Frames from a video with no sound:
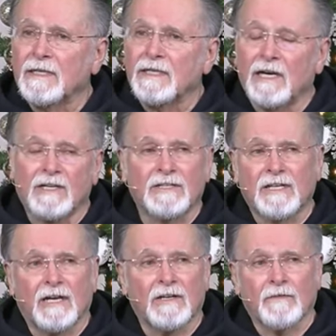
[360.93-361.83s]
God is a
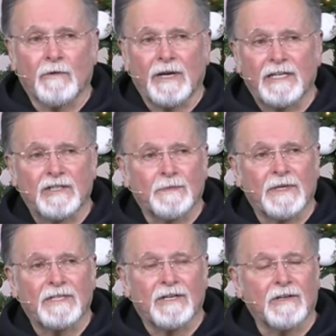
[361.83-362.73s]
God of grace,
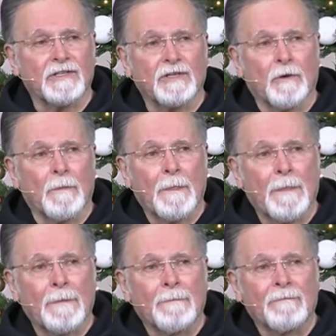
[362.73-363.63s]
but He's also
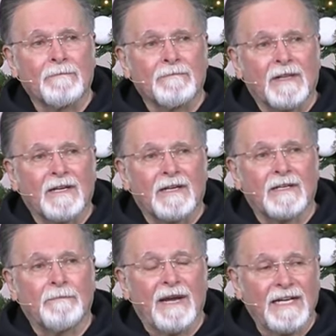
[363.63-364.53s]
an
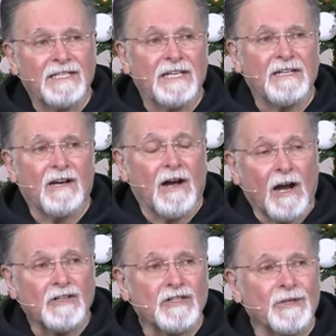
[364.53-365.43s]
amazing,
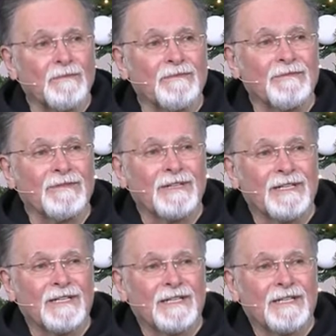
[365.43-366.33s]
awesome,
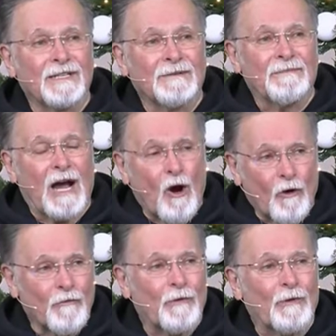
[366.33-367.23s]

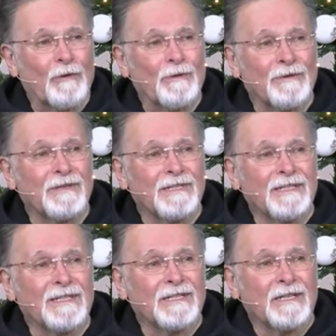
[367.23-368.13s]
powerful
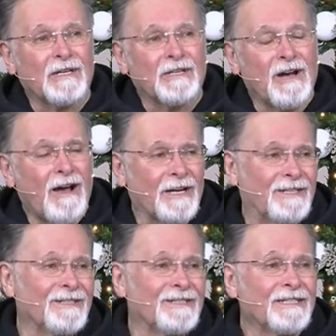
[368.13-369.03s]
God.
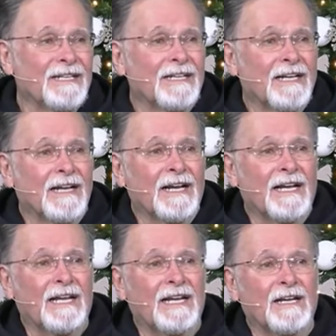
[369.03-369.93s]

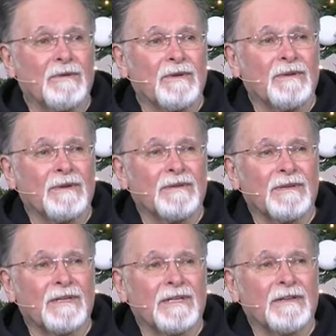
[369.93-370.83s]
And, and
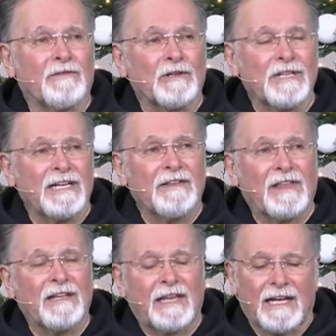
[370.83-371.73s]
if there's
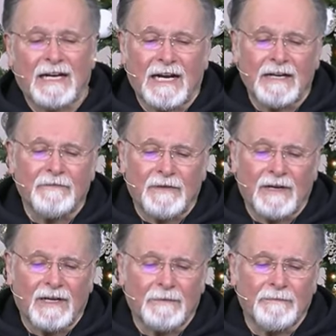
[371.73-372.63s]
anything that I've
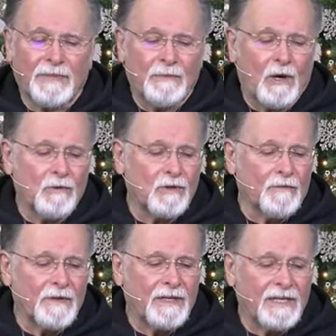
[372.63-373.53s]
uh, bemoaned
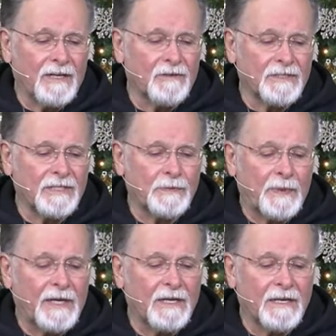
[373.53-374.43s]
over the years, it's
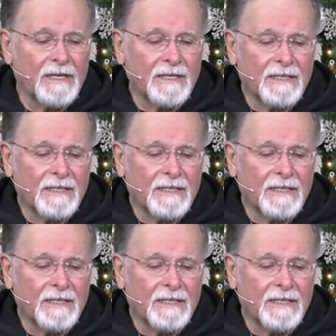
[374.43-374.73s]
been